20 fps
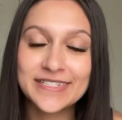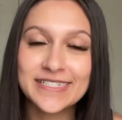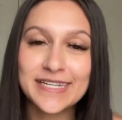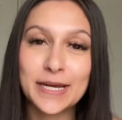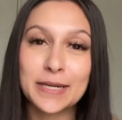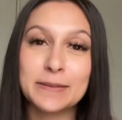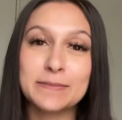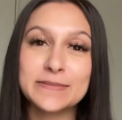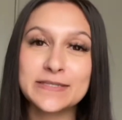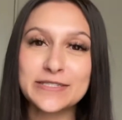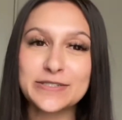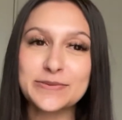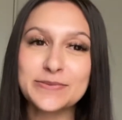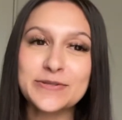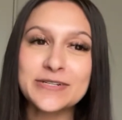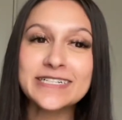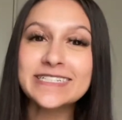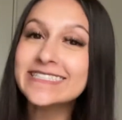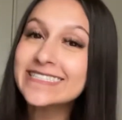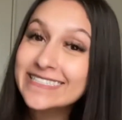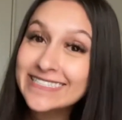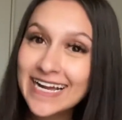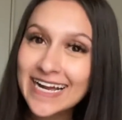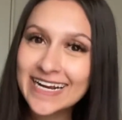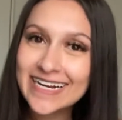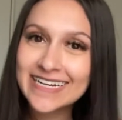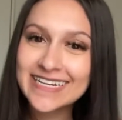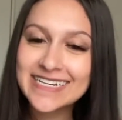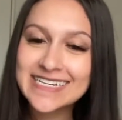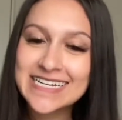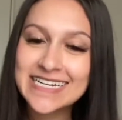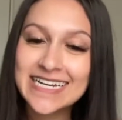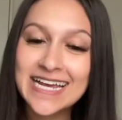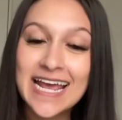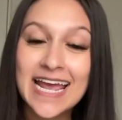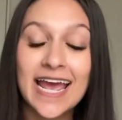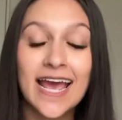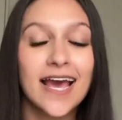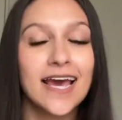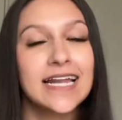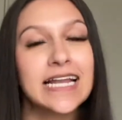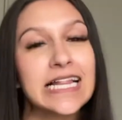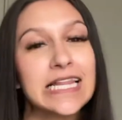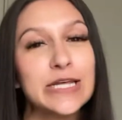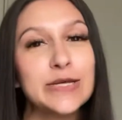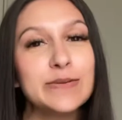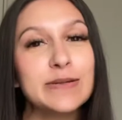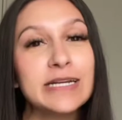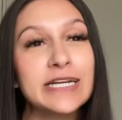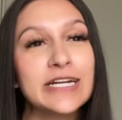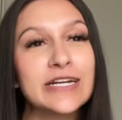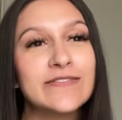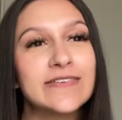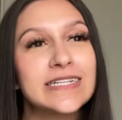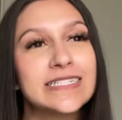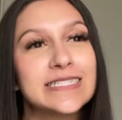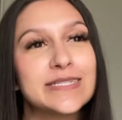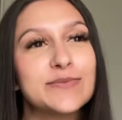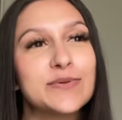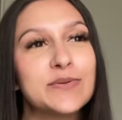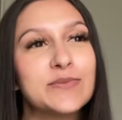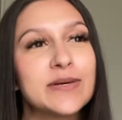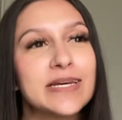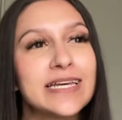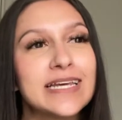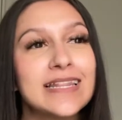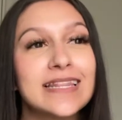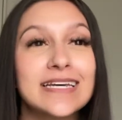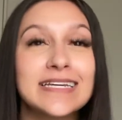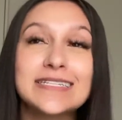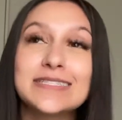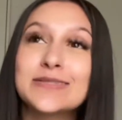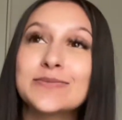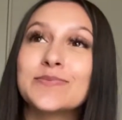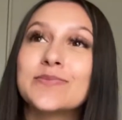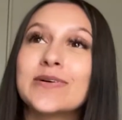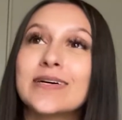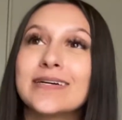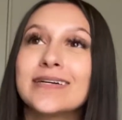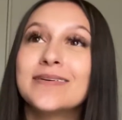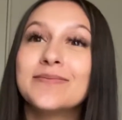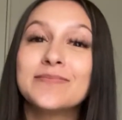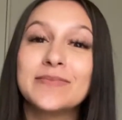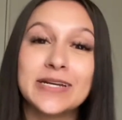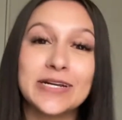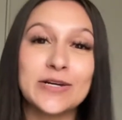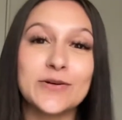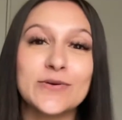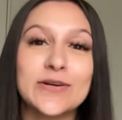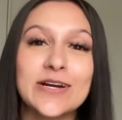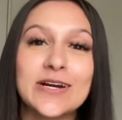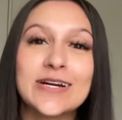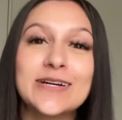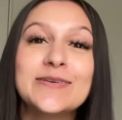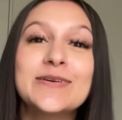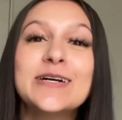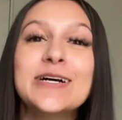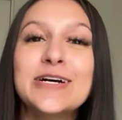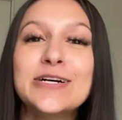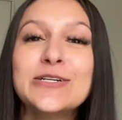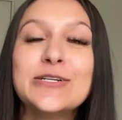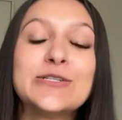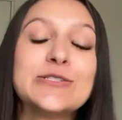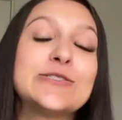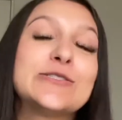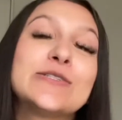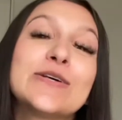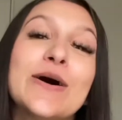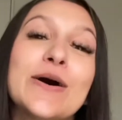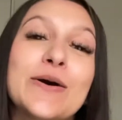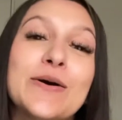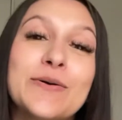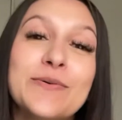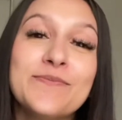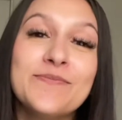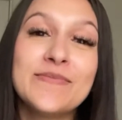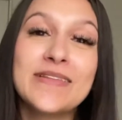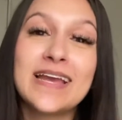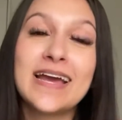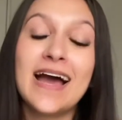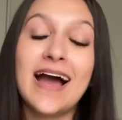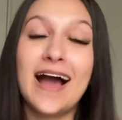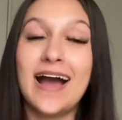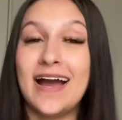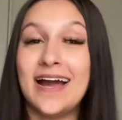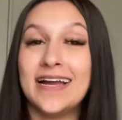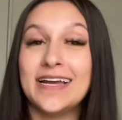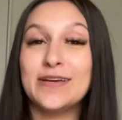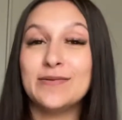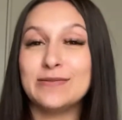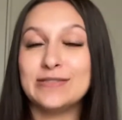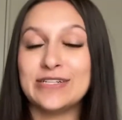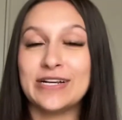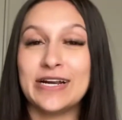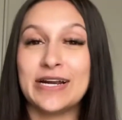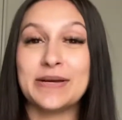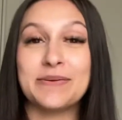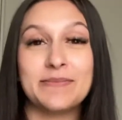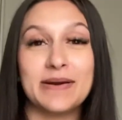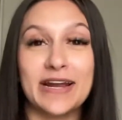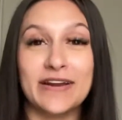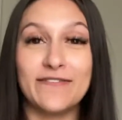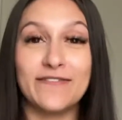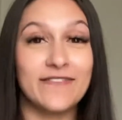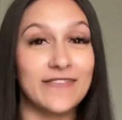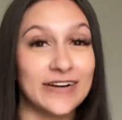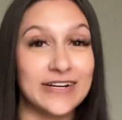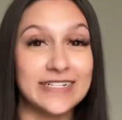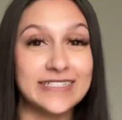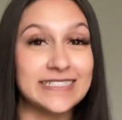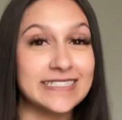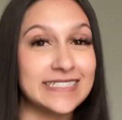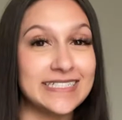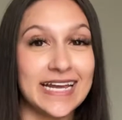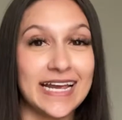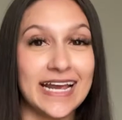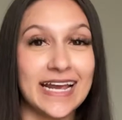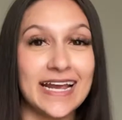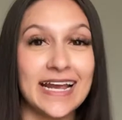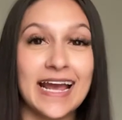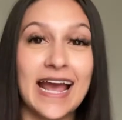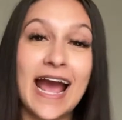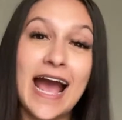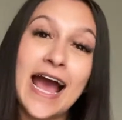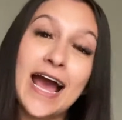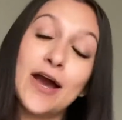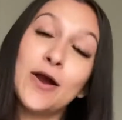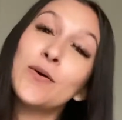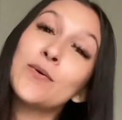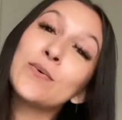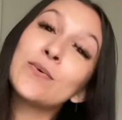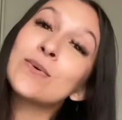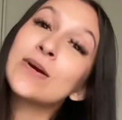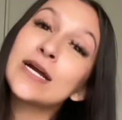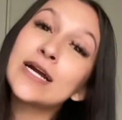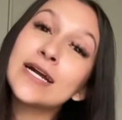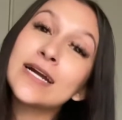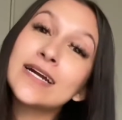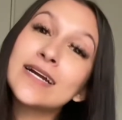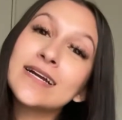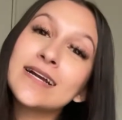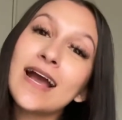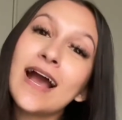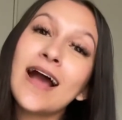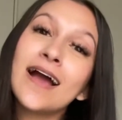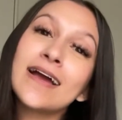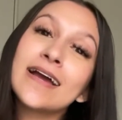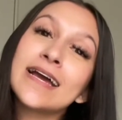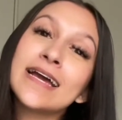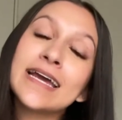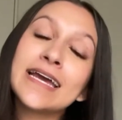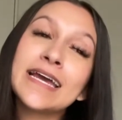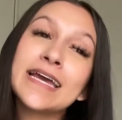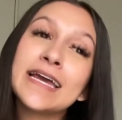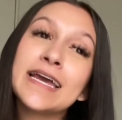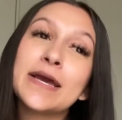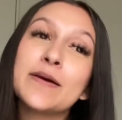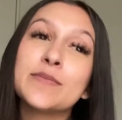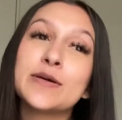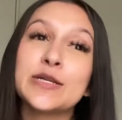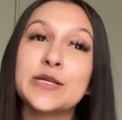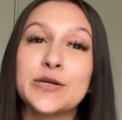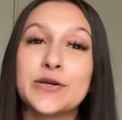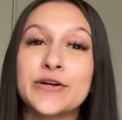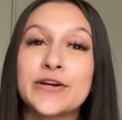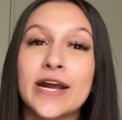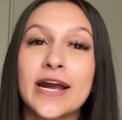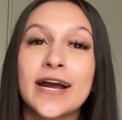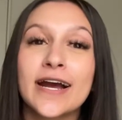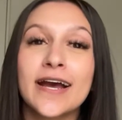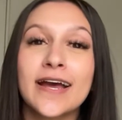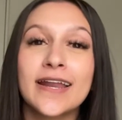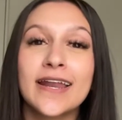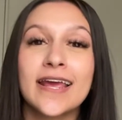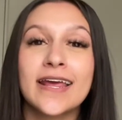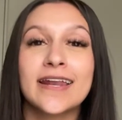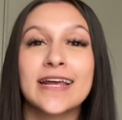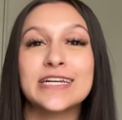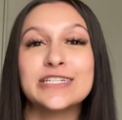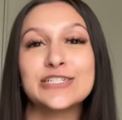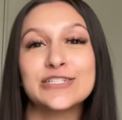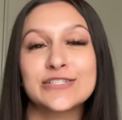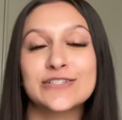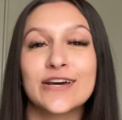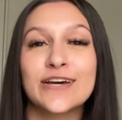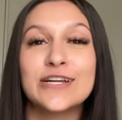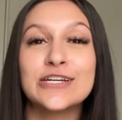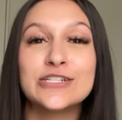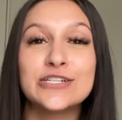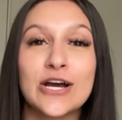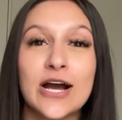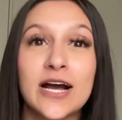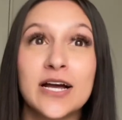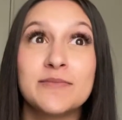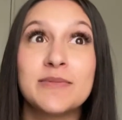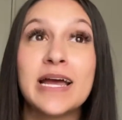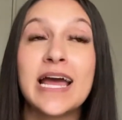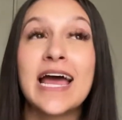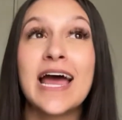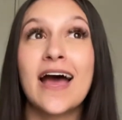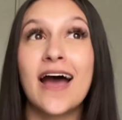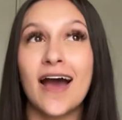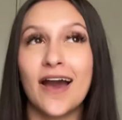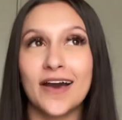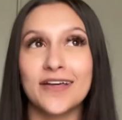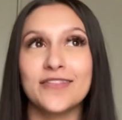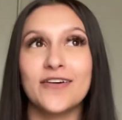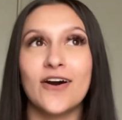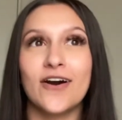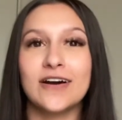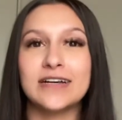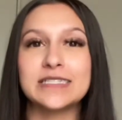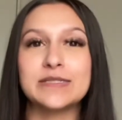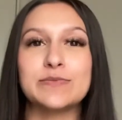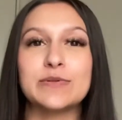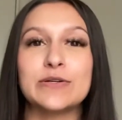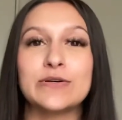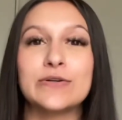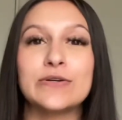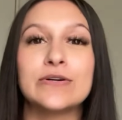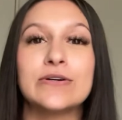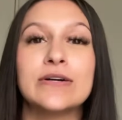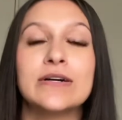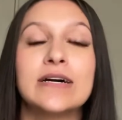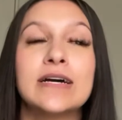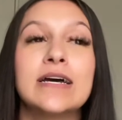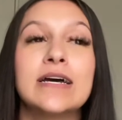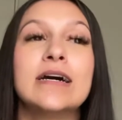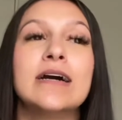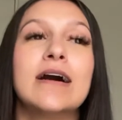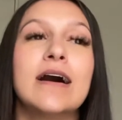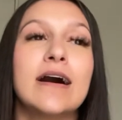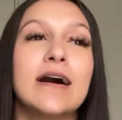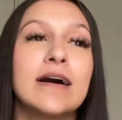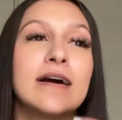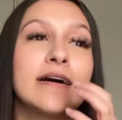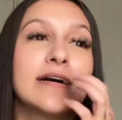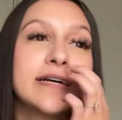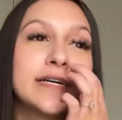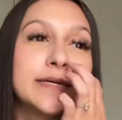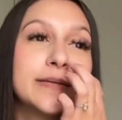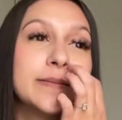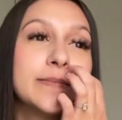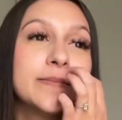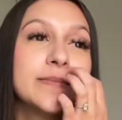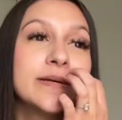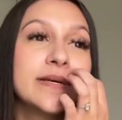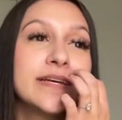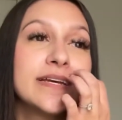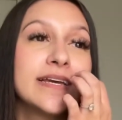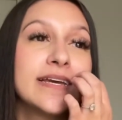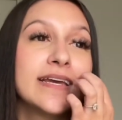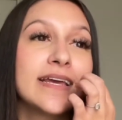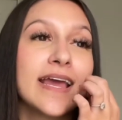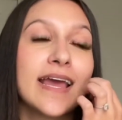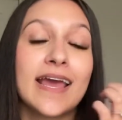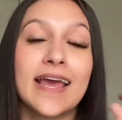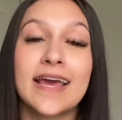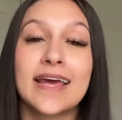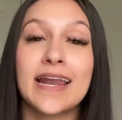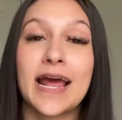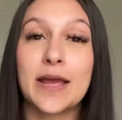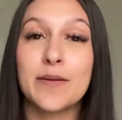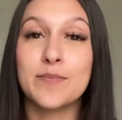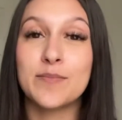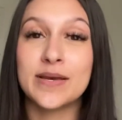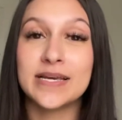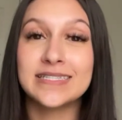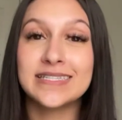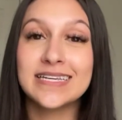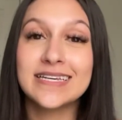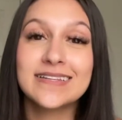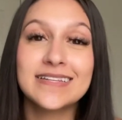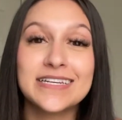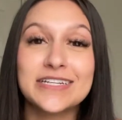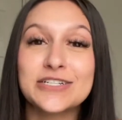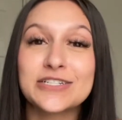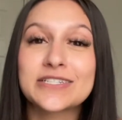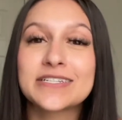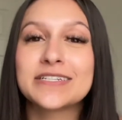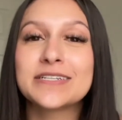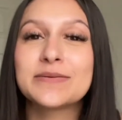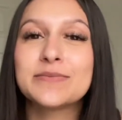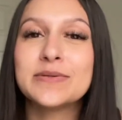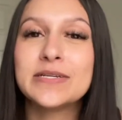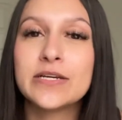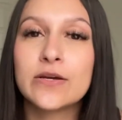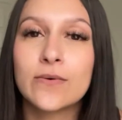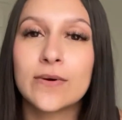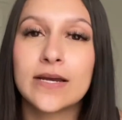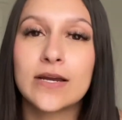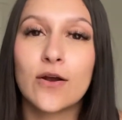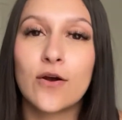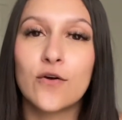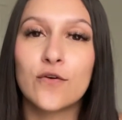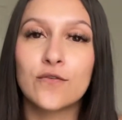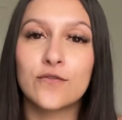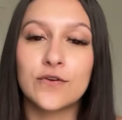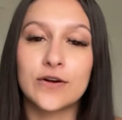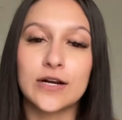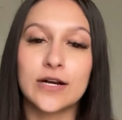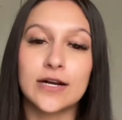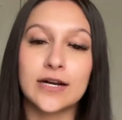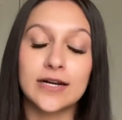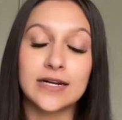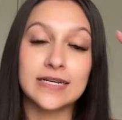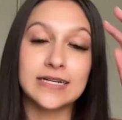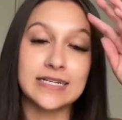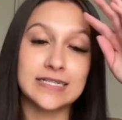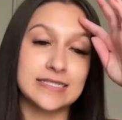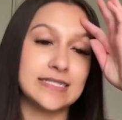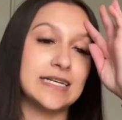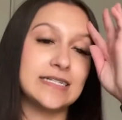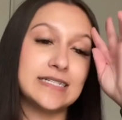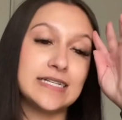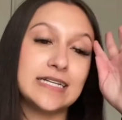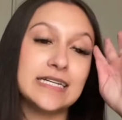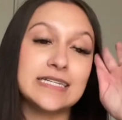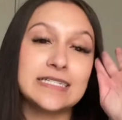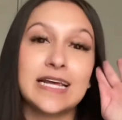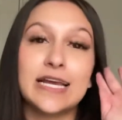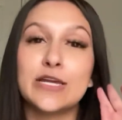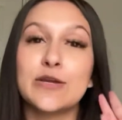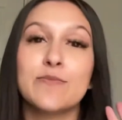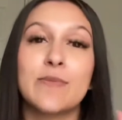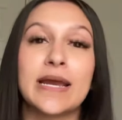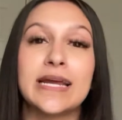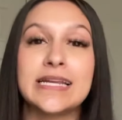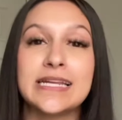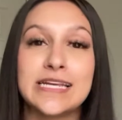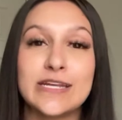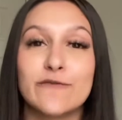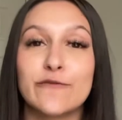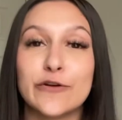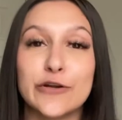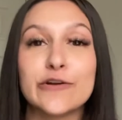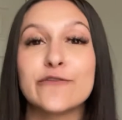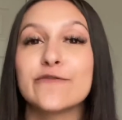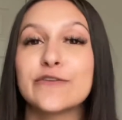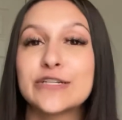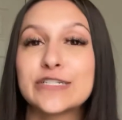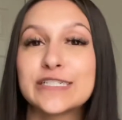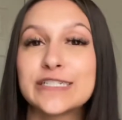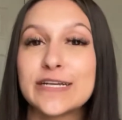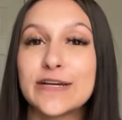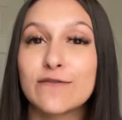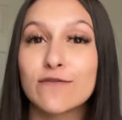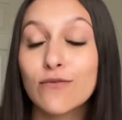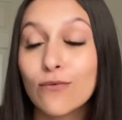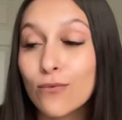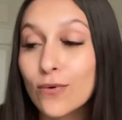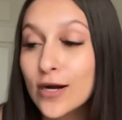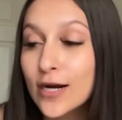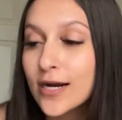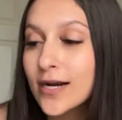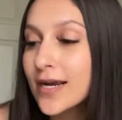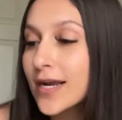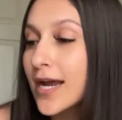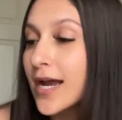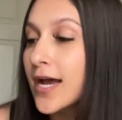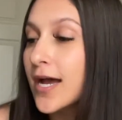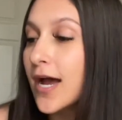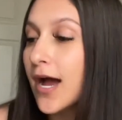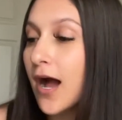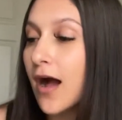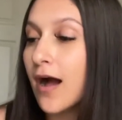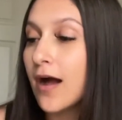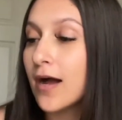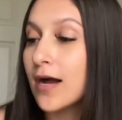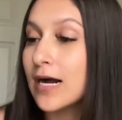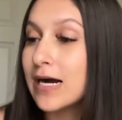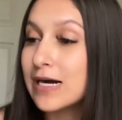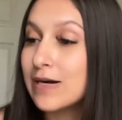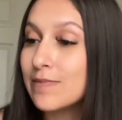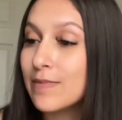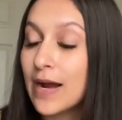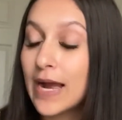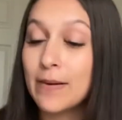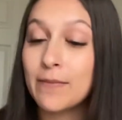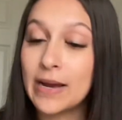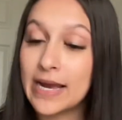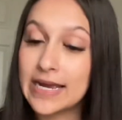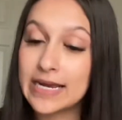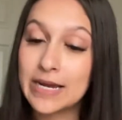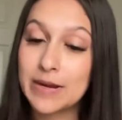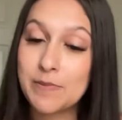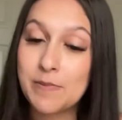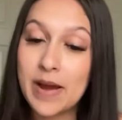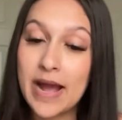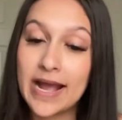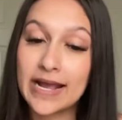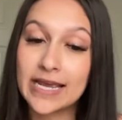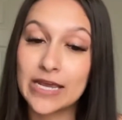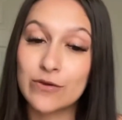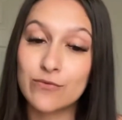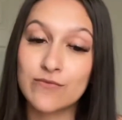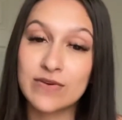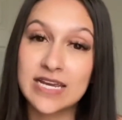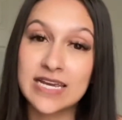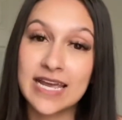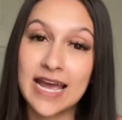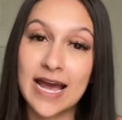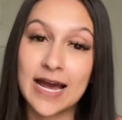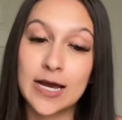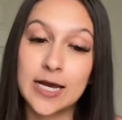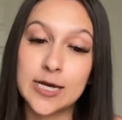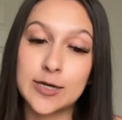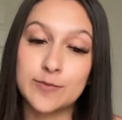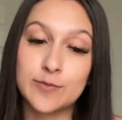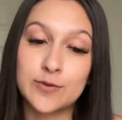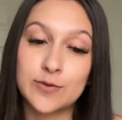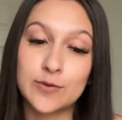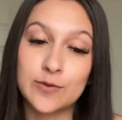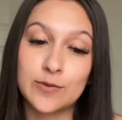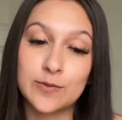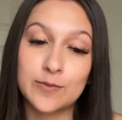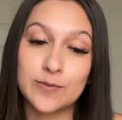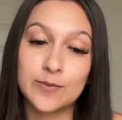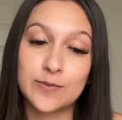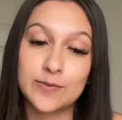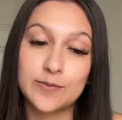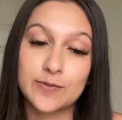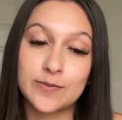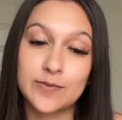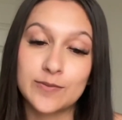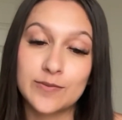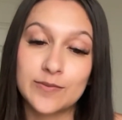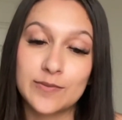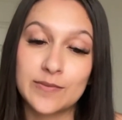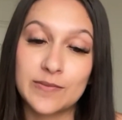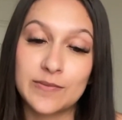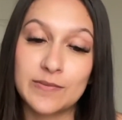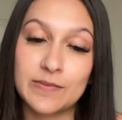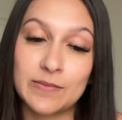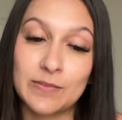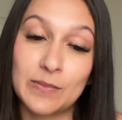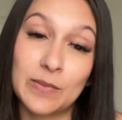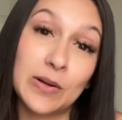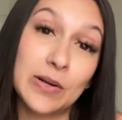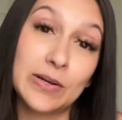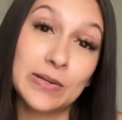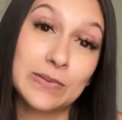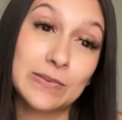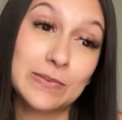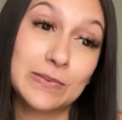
I'm super excited and a little bit nervous to be making this, but here we are. So I am starting my first day at work. I am a new grad and I just got a job at the hospital. And I'm basically just going to be going over necessities that you might need for your first day of work. I might come back and recap. Wow.